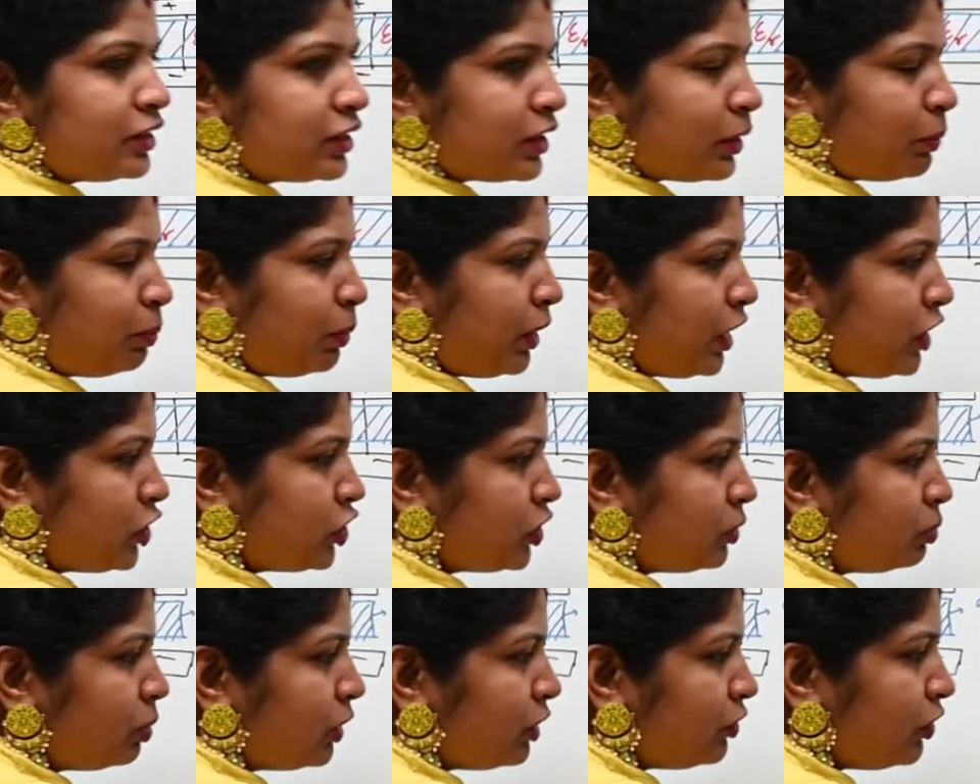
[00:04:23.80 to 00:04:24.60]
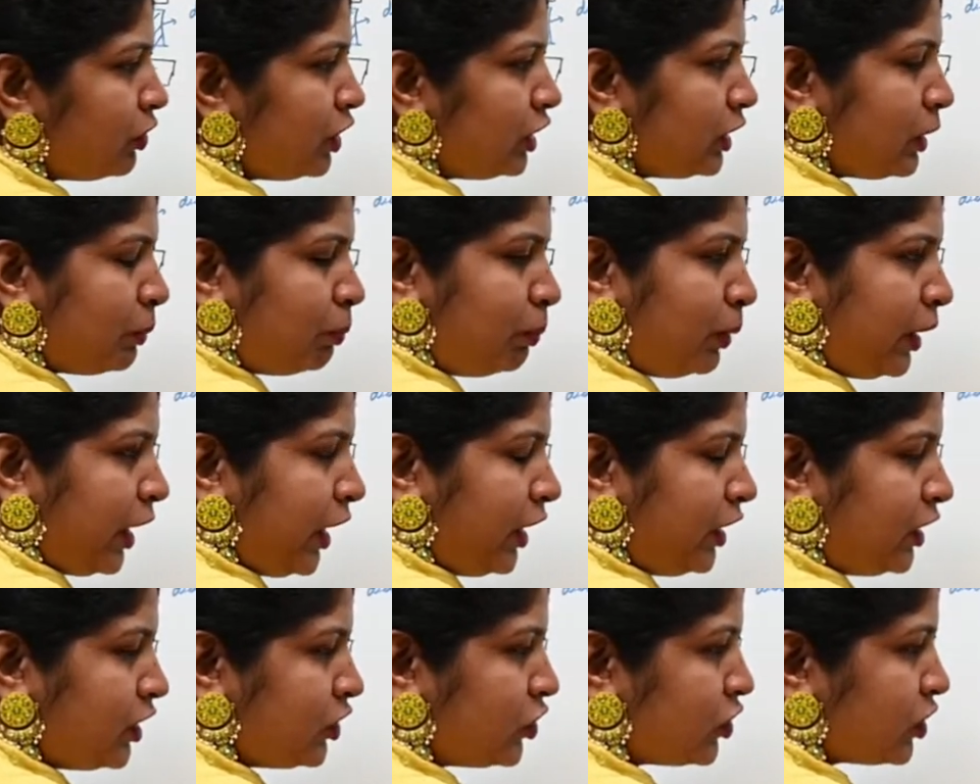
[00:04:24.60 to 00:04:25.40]
separation between the
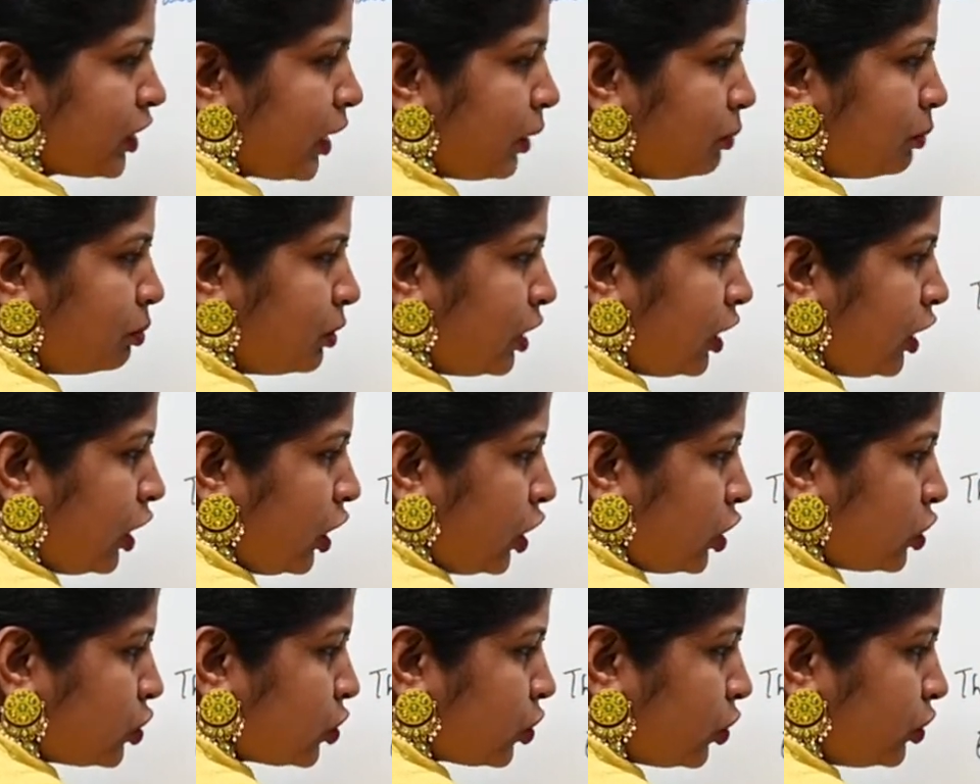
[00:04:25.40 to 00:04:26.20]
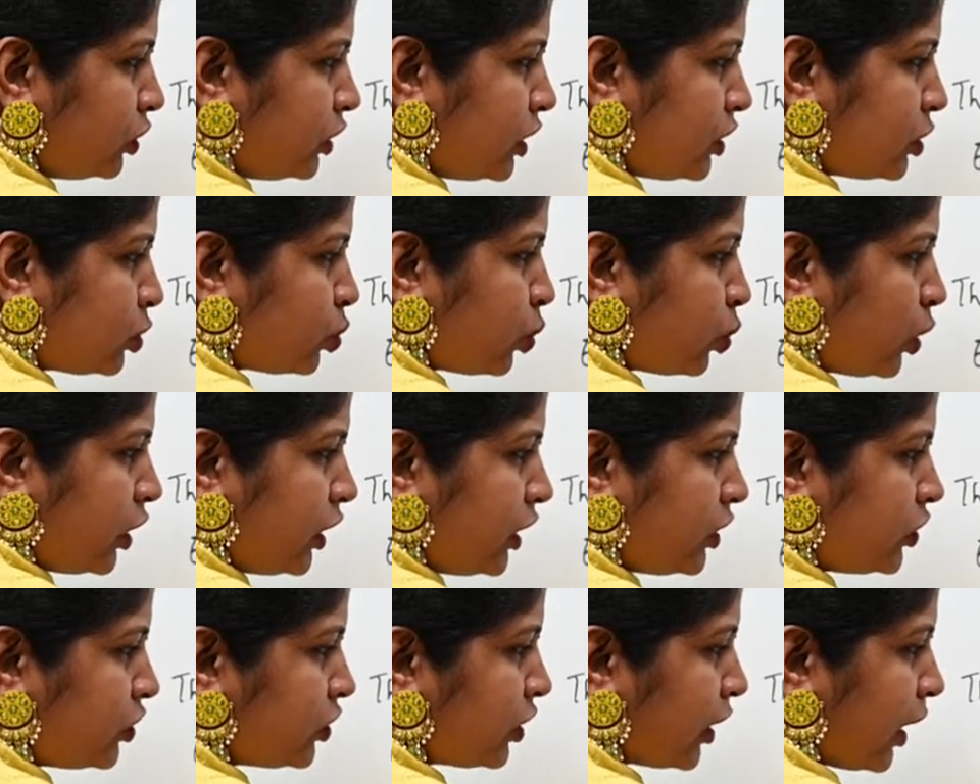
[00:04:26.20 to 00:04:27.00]
plate is same, so this one
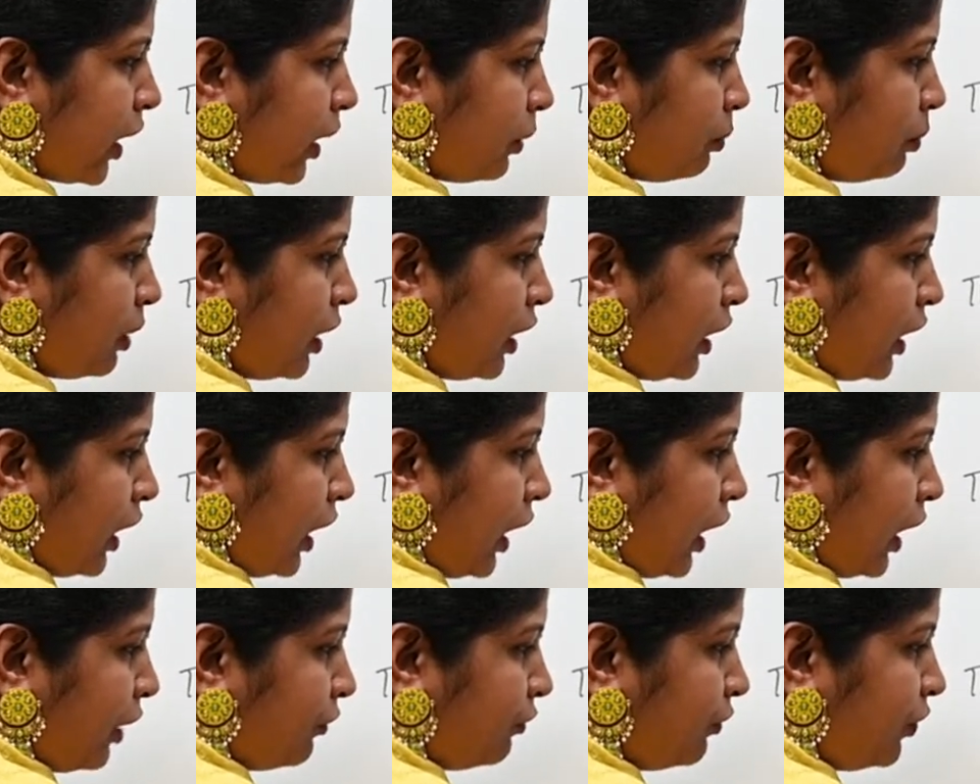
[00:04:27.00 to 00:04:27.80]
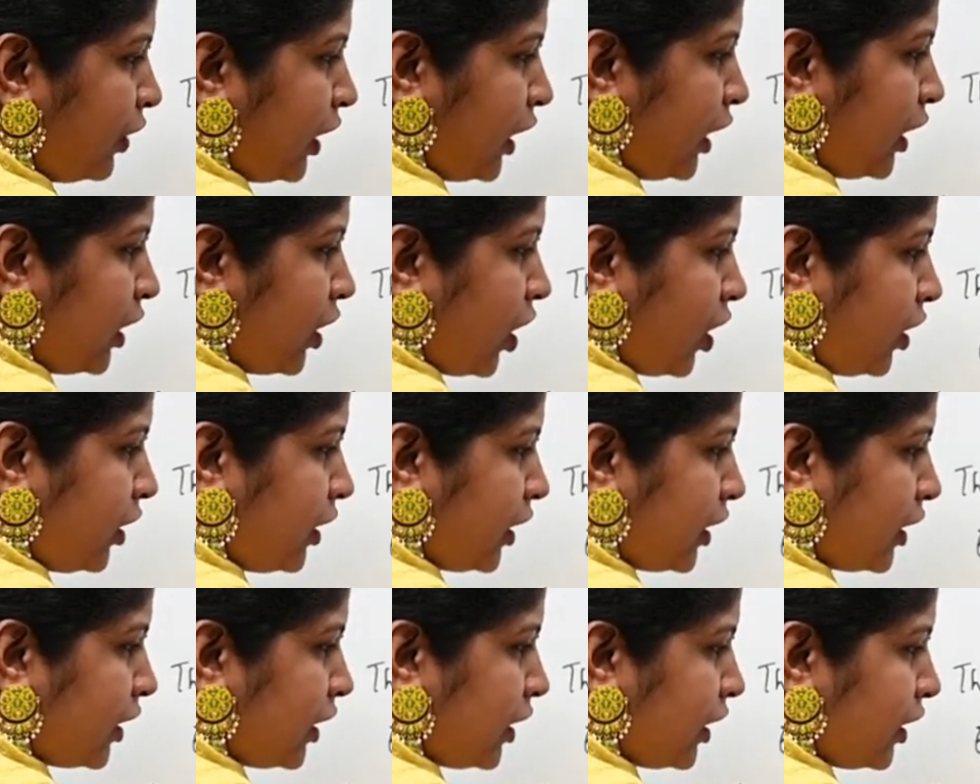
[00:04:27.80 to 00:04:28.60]
is same. V0
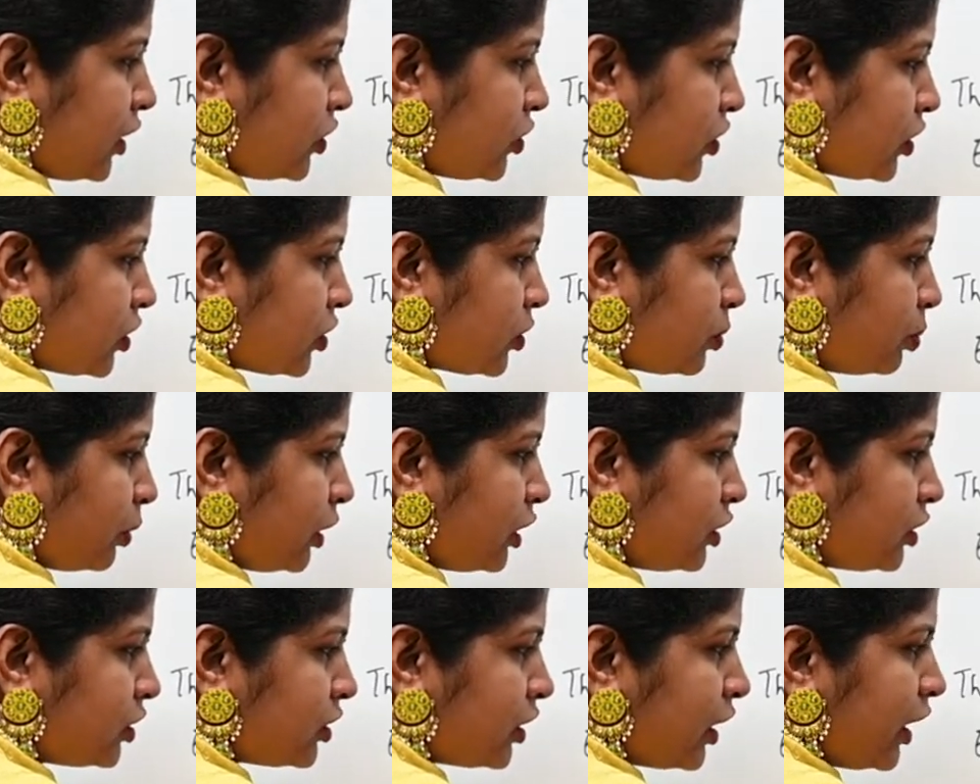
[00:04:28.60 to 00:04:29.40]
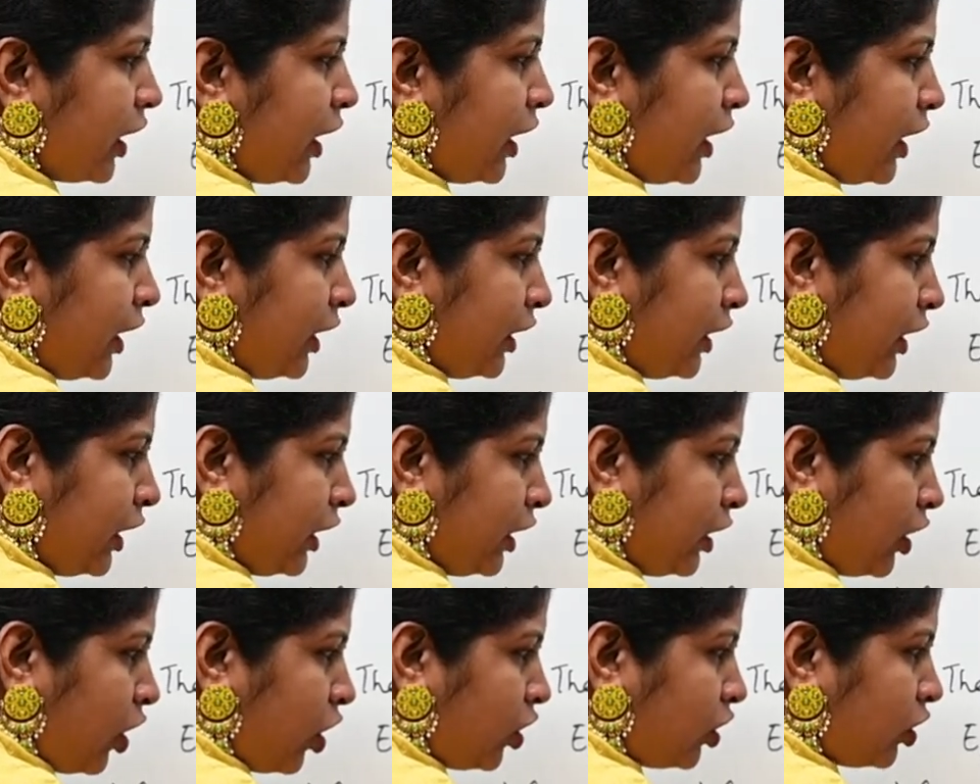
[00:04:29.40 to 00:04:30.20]
decreases means
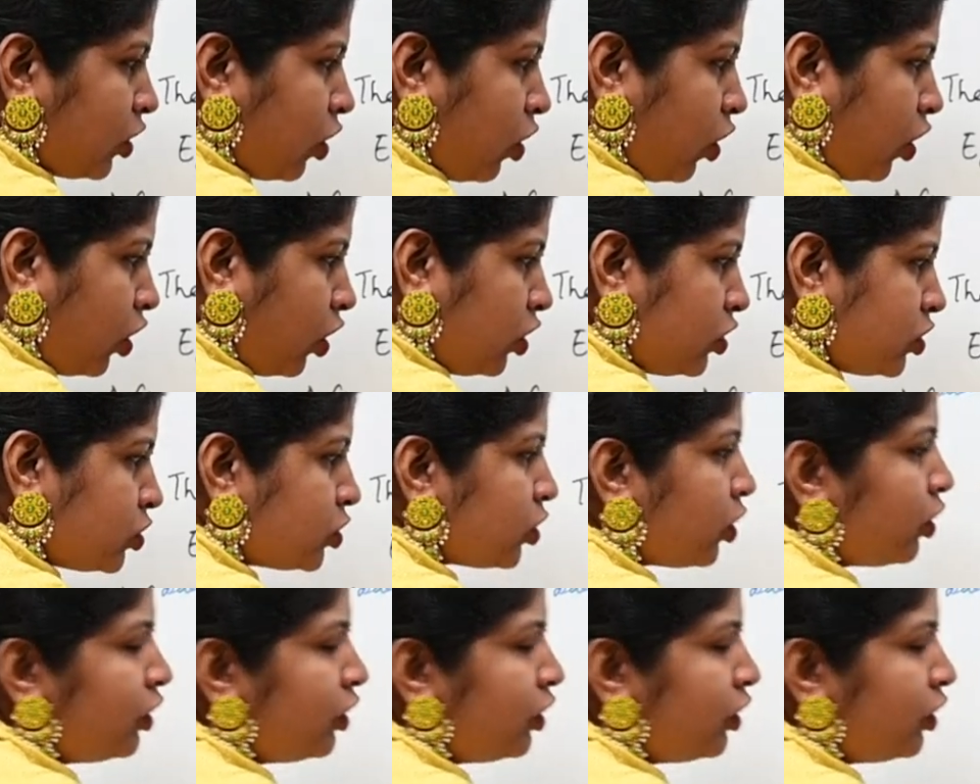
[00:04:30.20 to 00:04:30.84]
E0 also